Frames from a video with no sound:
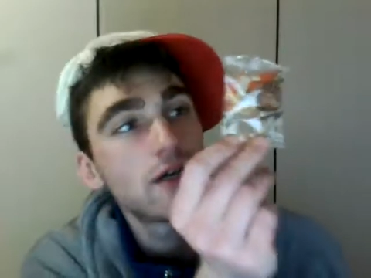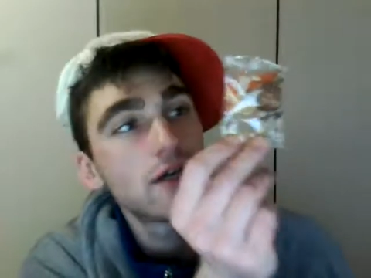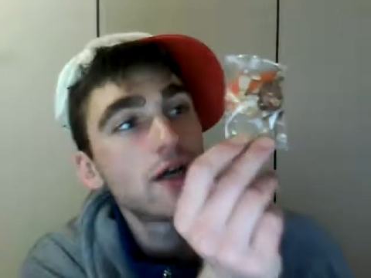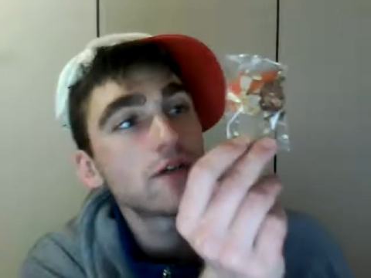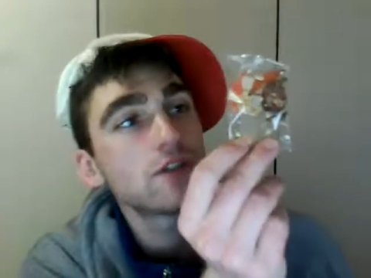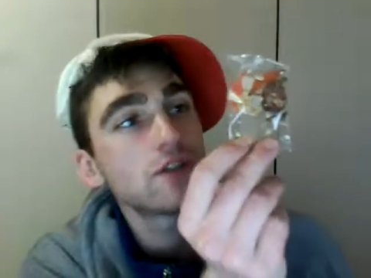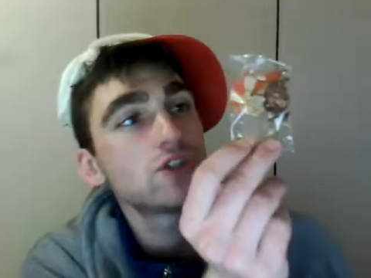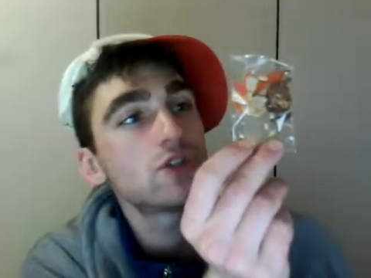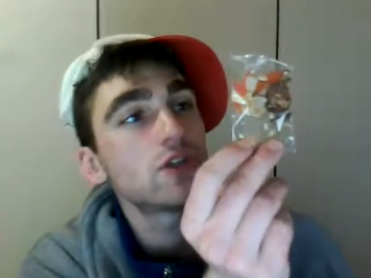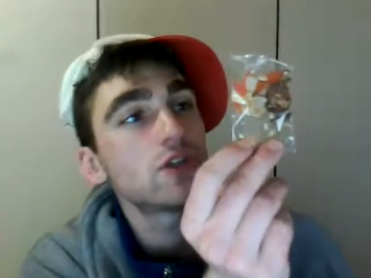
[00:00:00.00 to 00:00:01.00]
Are they
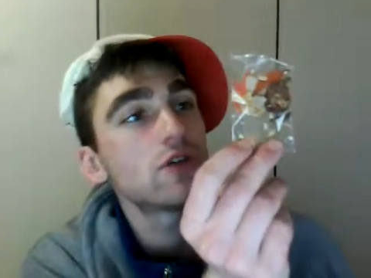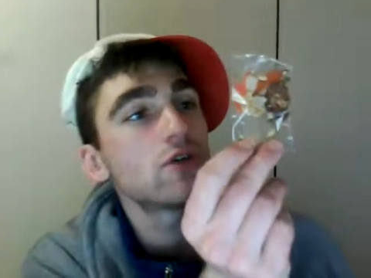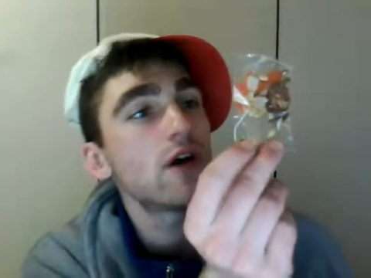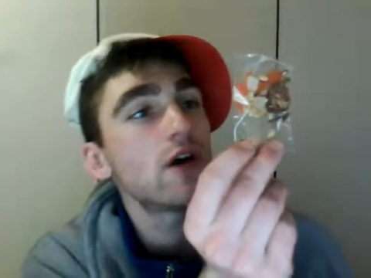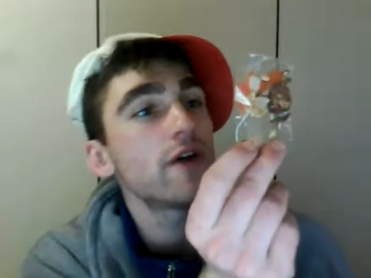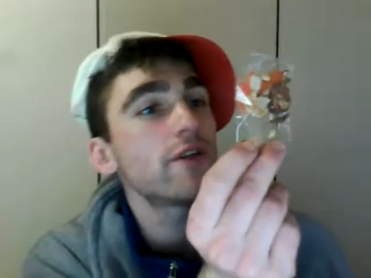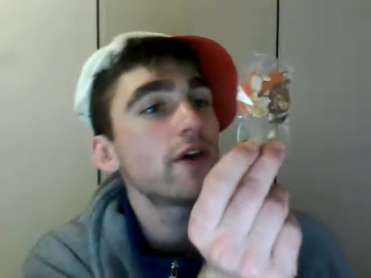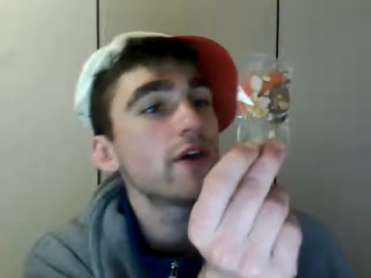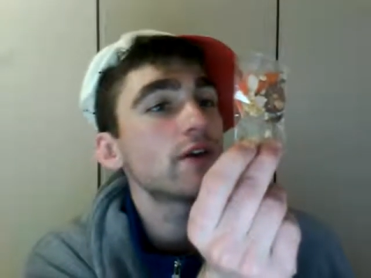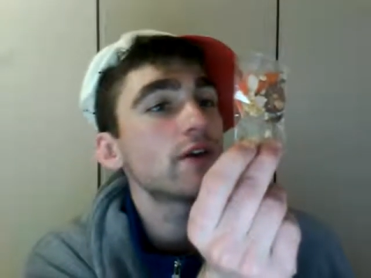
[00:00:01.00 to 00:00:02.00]
sugar, or are
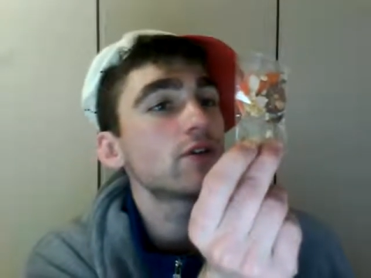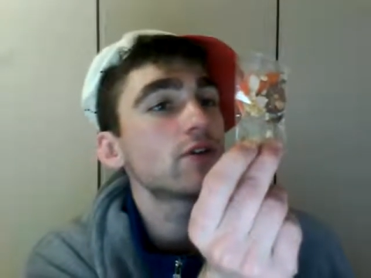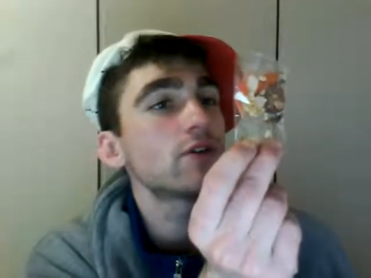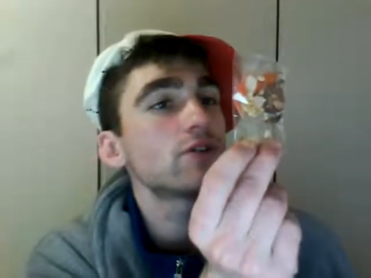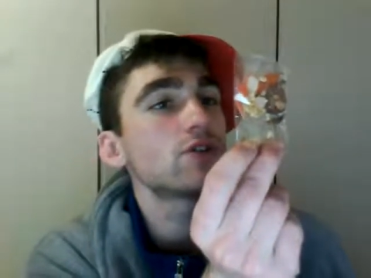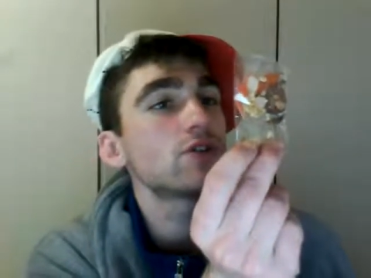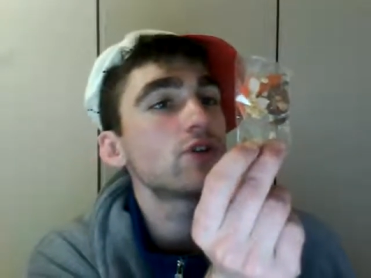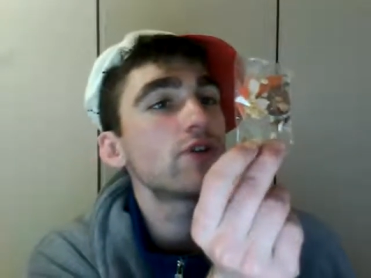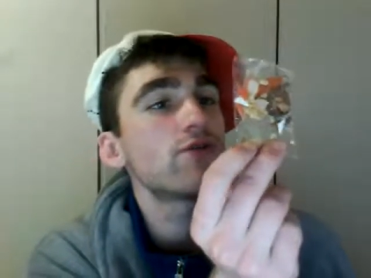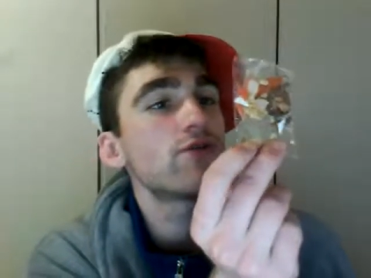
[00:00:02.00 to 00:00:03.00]
they
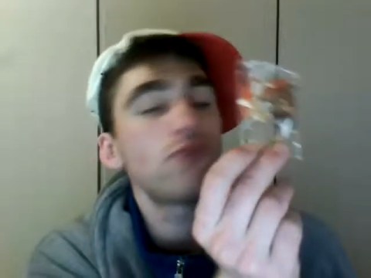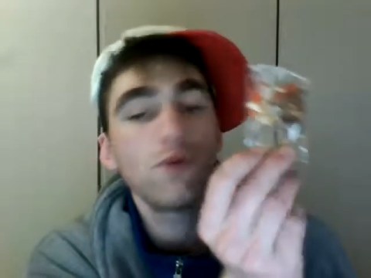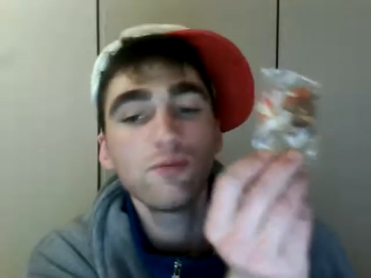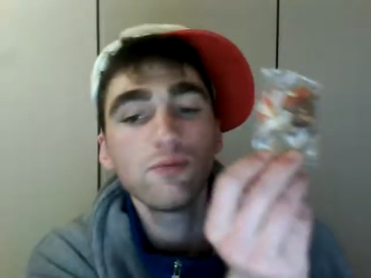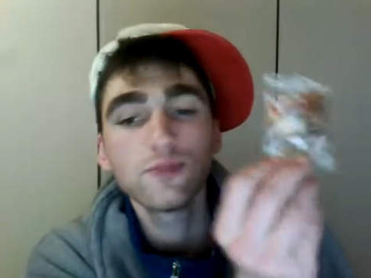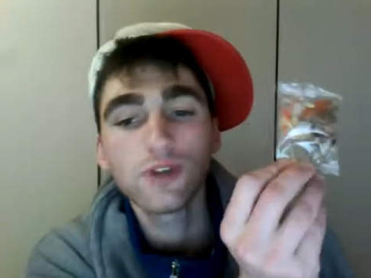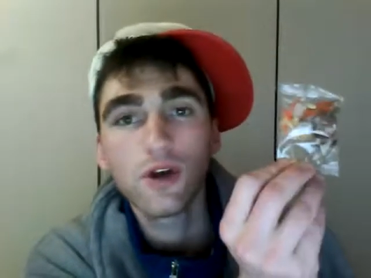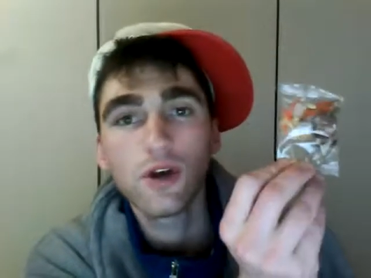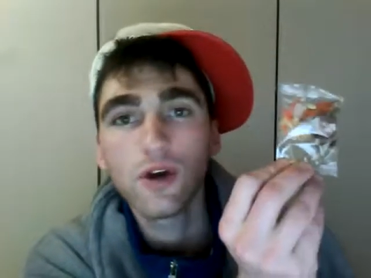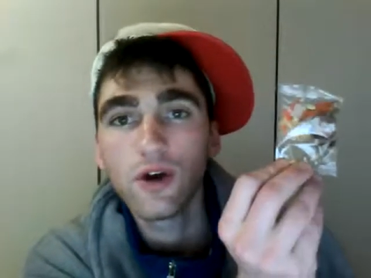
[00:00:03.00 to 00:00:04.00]
concentrated forms
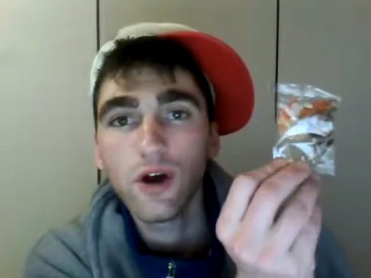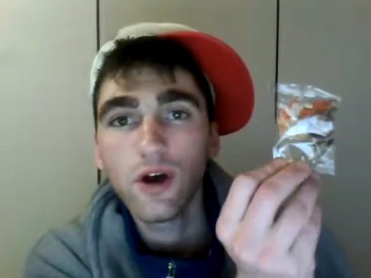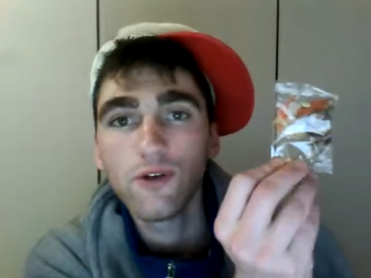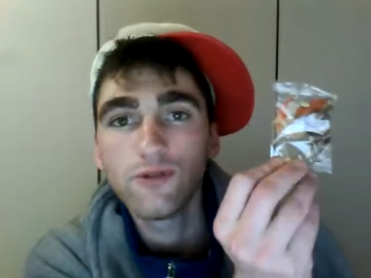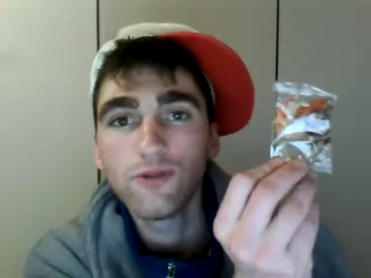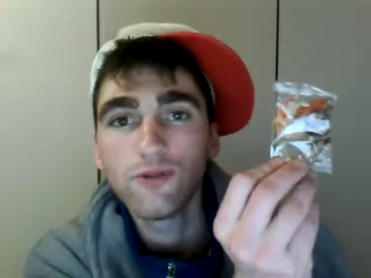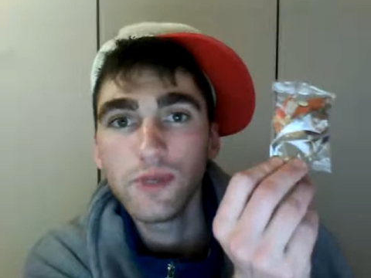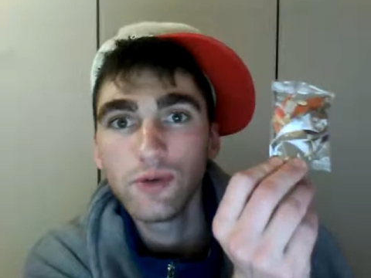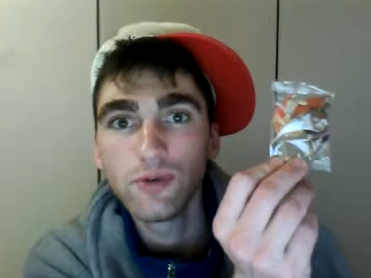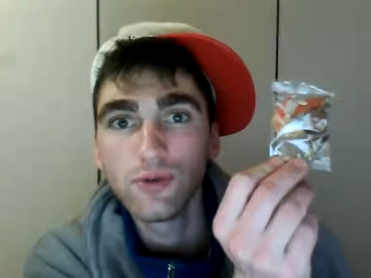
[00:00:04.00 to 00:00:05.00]
of
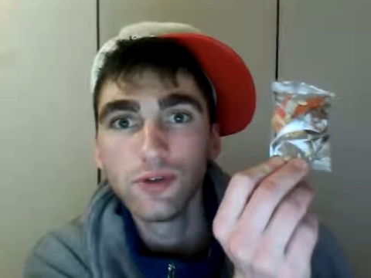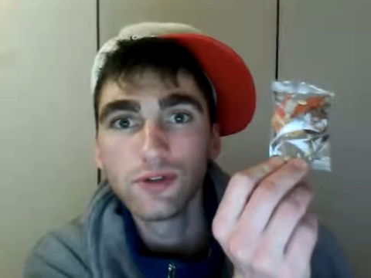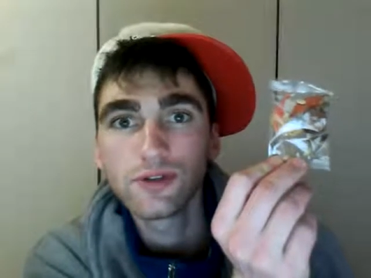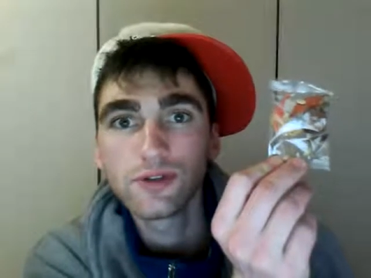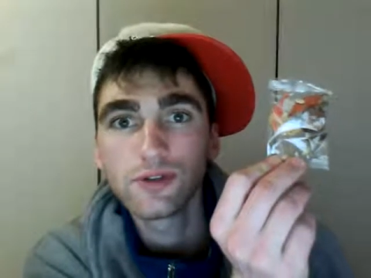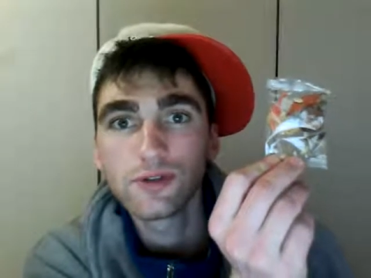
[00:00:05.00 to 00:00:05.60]
minerals